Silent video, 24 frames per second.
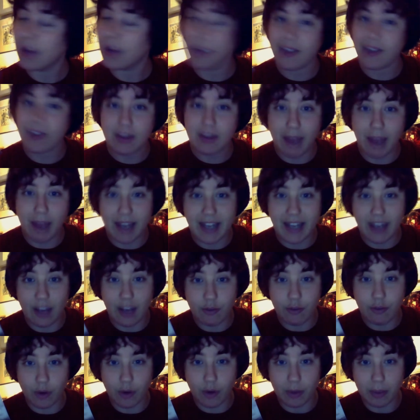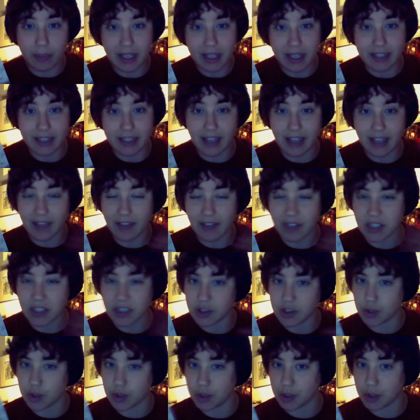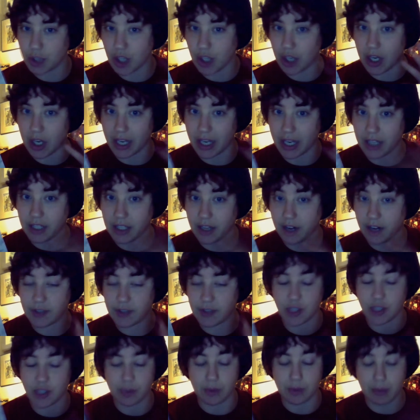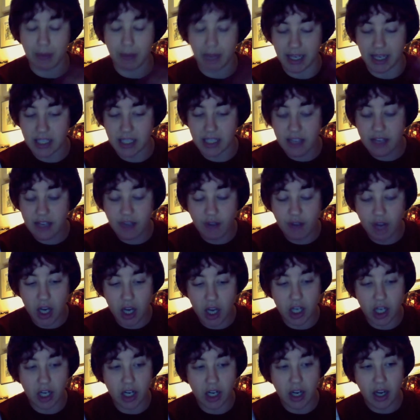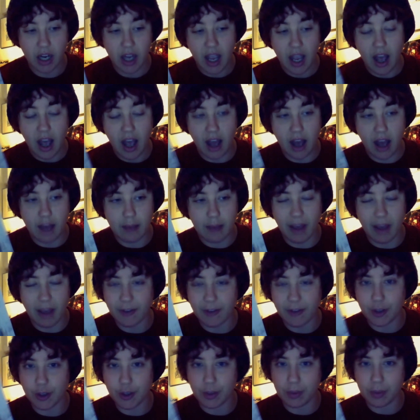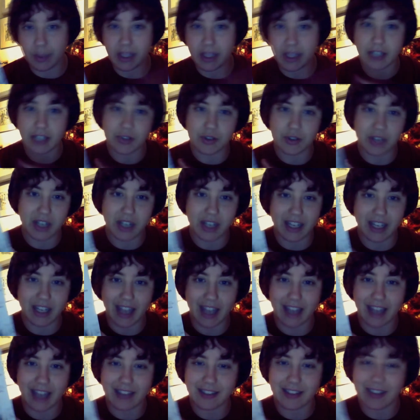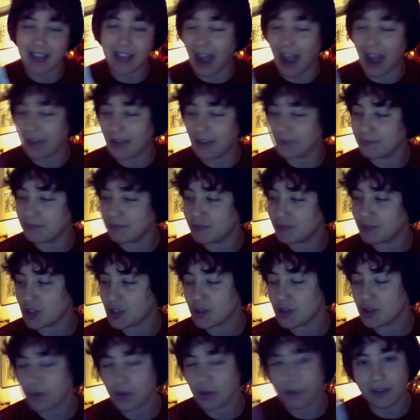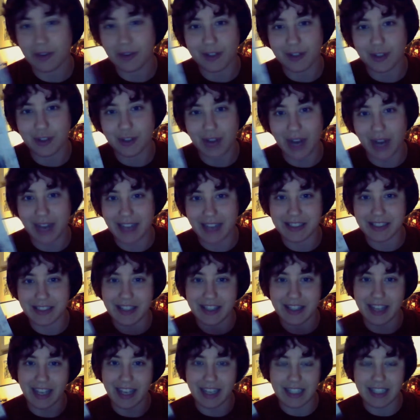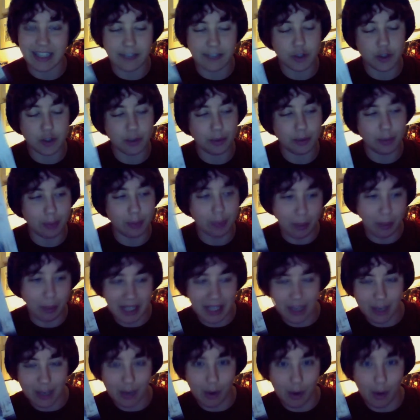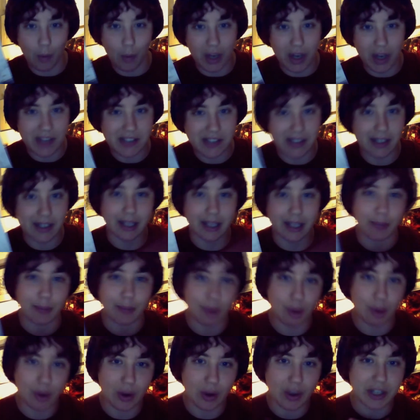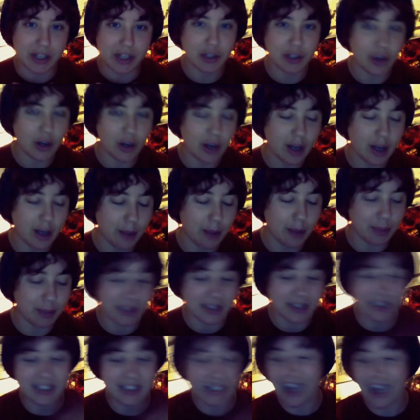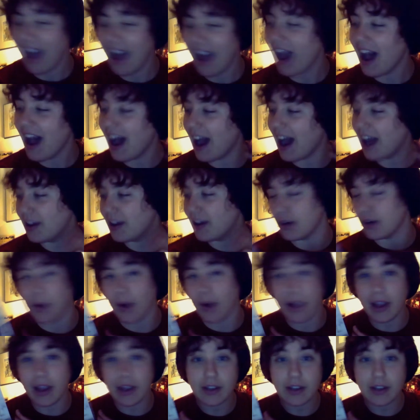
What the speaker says: But having met Gail Forman and having listened to her talk in conversation with Maggie Stiefvater, I found her really interesting, and I'm just sort of attracted to the idea of two people meeting while one is studying abroad in Europe, and I don't know.